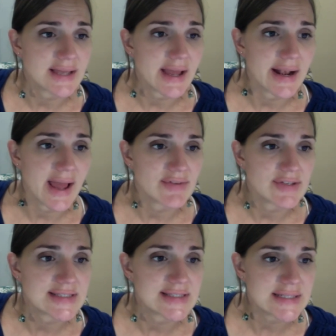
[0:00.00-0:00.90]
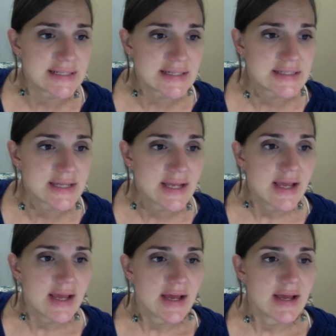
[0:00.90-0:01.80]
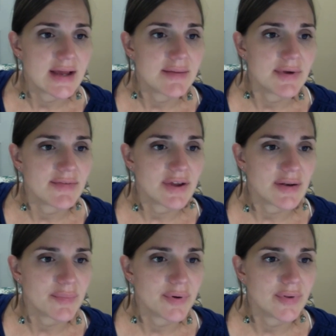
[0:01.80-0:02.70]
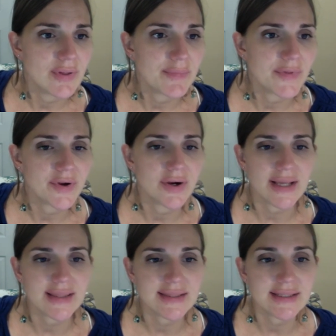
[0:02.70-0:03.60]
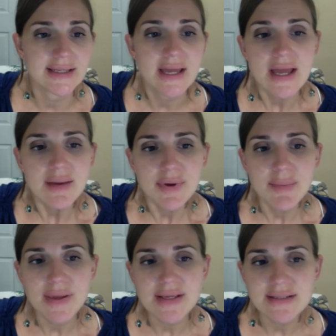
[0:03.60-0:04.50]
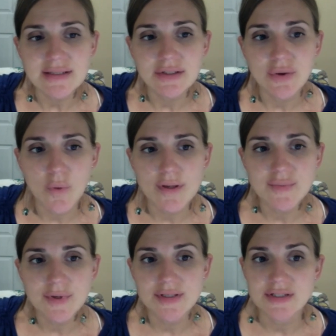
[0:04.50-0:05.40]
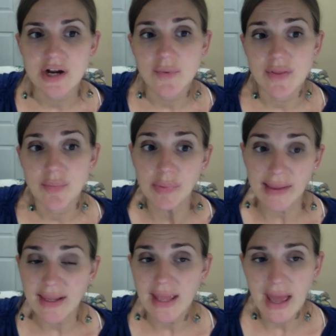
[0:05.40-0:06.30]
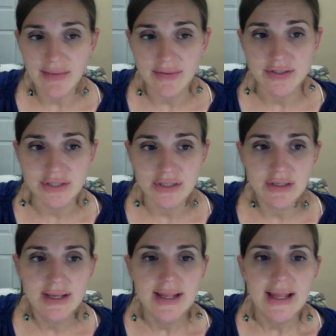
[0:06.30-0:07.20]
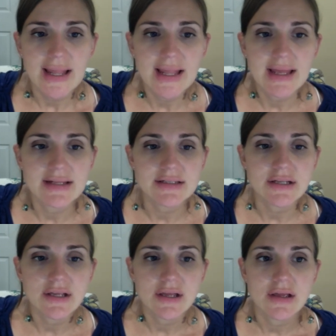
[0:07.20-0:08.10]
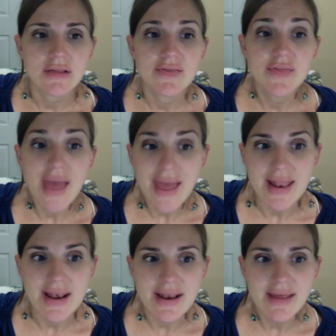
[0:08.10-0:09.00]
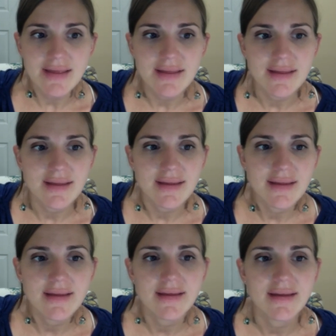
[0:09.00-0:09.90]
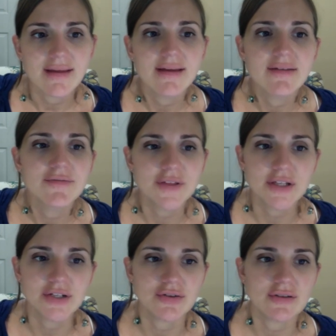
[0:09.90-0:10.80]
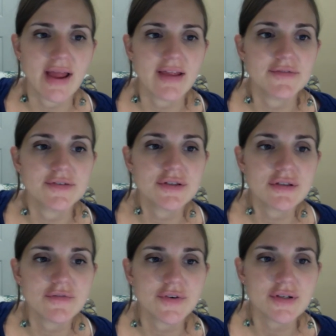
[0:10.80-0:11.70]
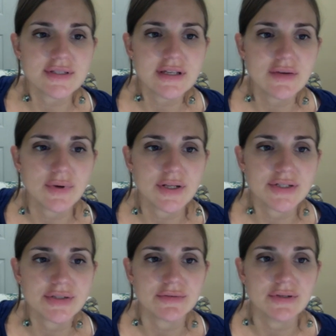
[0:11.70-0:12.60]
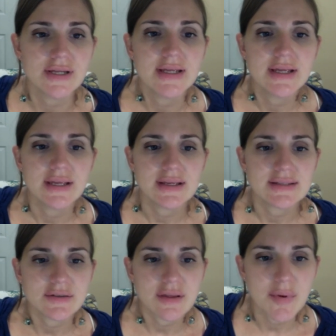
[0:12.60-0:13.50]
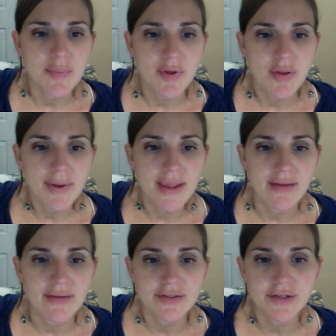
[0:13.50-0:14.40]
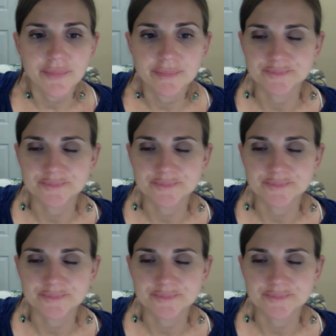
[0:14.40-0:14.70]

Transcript: haven't seen it. I've got to pull up the correct thing. But basically, you always want to start with a blank calendar and then fill in your life. So the first thing you want to do is, here, let me pull up my calendar.